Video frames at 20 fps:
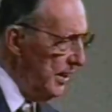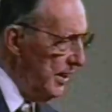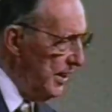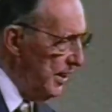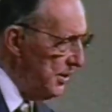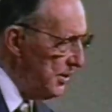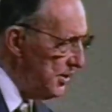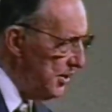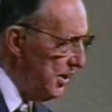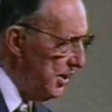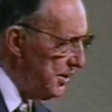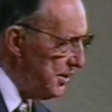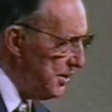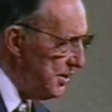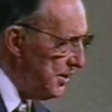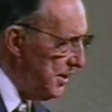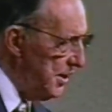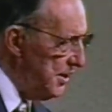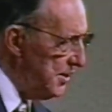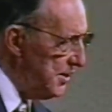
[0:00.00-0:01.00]
in a certain
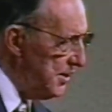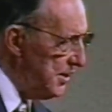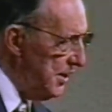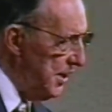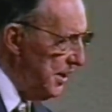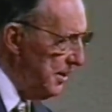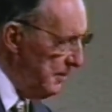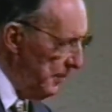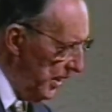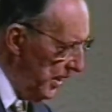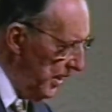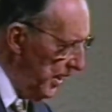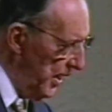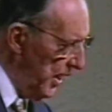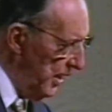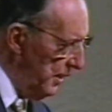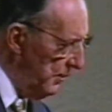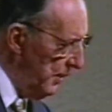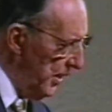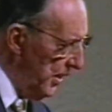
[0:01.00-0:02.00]
sense, it may
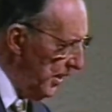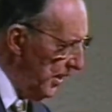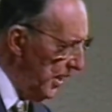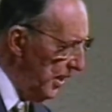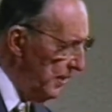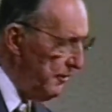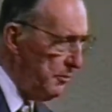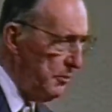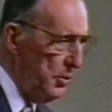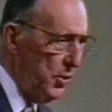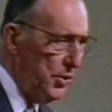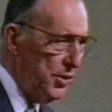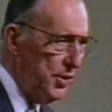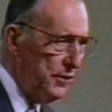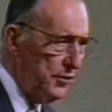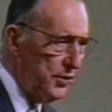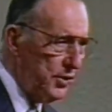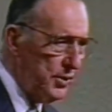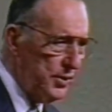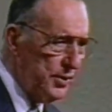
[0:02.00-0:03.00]
make life more
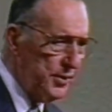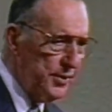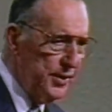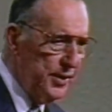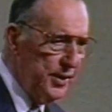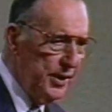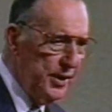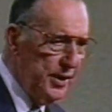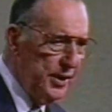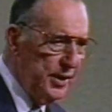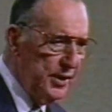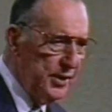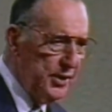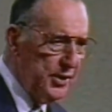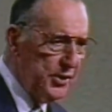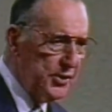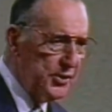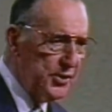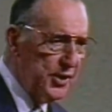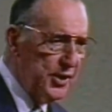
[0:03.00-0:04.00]
difficult,
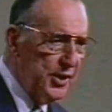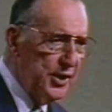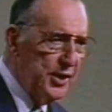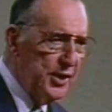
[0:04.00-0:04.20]
because